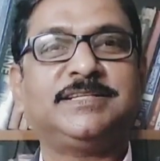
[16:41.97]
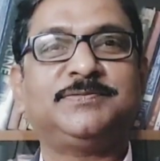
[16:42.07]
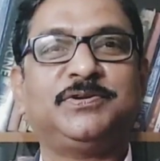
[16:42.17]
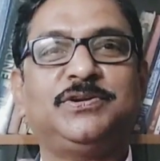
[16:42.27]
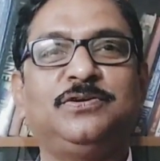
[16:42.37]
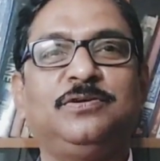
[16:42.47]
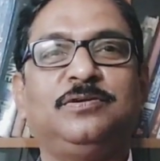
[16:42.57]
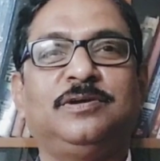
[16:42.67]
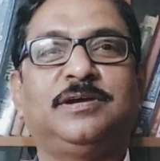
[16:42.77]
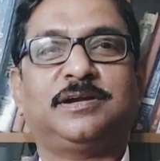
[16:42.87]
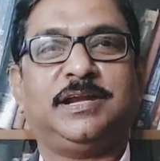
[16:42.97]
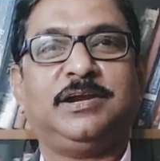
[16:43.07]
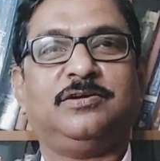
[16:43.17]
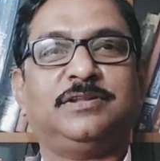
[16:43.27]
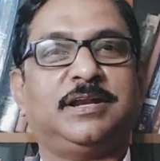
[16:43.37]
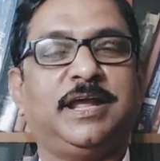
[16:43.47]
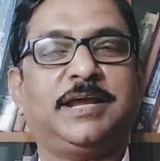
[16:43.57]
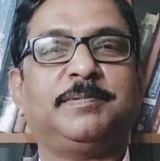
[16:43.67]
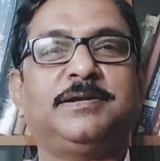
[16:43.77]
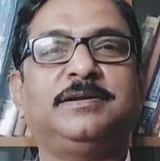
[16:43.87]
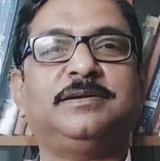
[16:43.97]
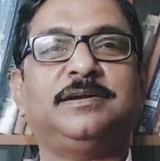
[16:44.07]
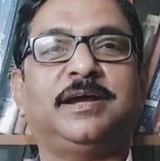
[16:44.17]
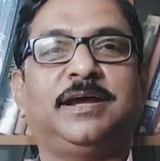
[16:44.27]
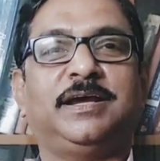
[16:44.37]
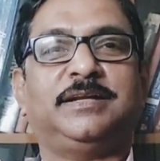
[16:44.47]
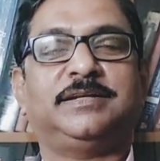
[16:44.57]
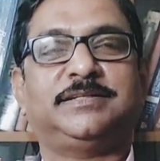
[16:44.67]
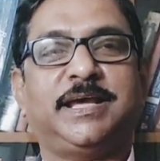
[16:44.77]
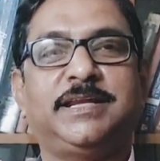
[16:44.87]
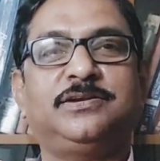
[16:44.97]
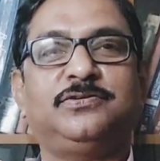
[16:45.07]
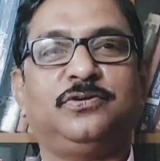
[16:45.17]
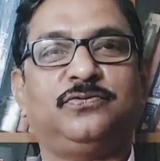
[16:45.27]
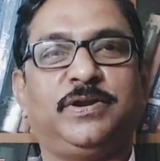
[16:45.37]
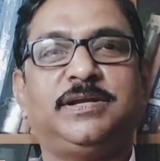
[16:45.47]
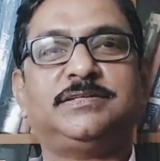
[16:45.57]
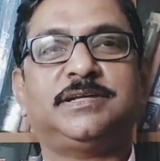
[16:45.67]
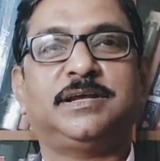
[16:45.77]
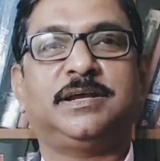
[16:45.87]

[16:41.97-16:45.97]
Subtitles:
this video, click on the like button and share it to your friends,